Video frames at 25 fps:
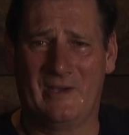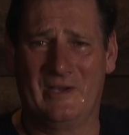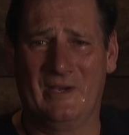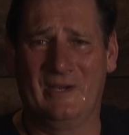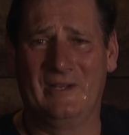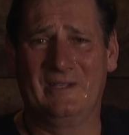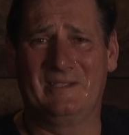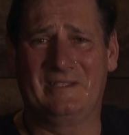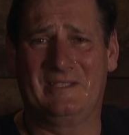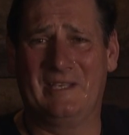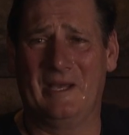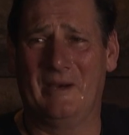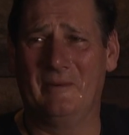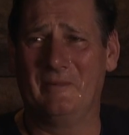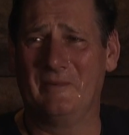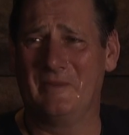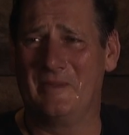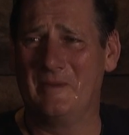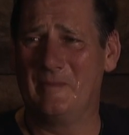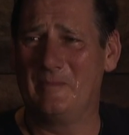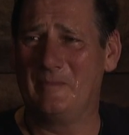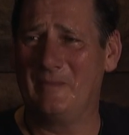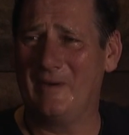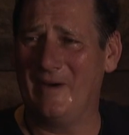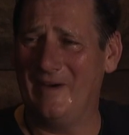I could have done
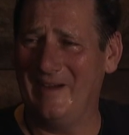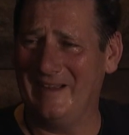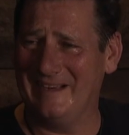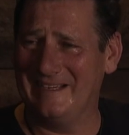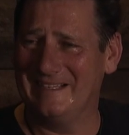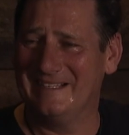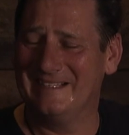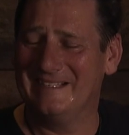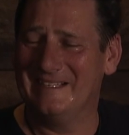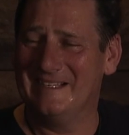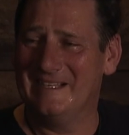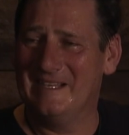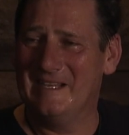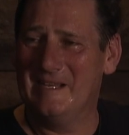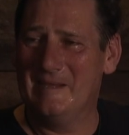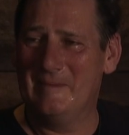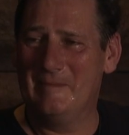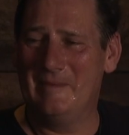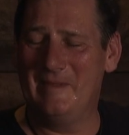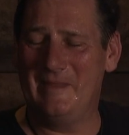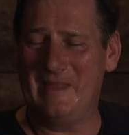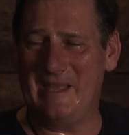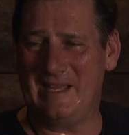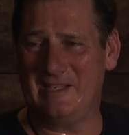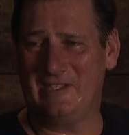with a pint,
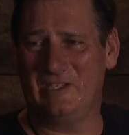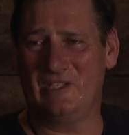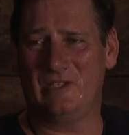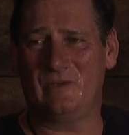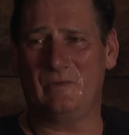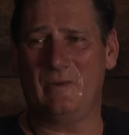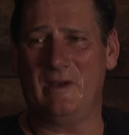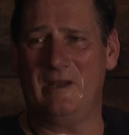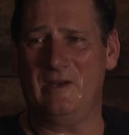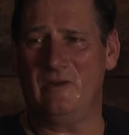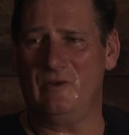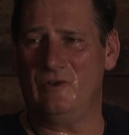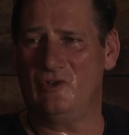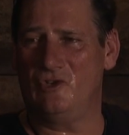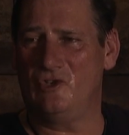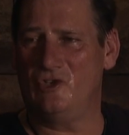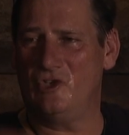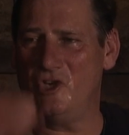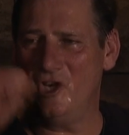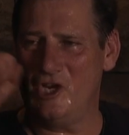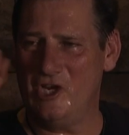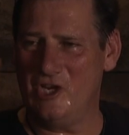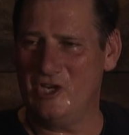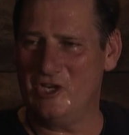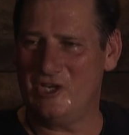but that just went
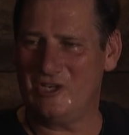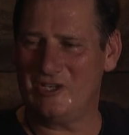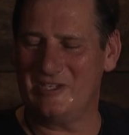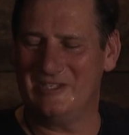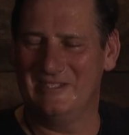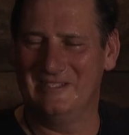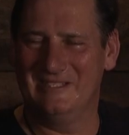tink.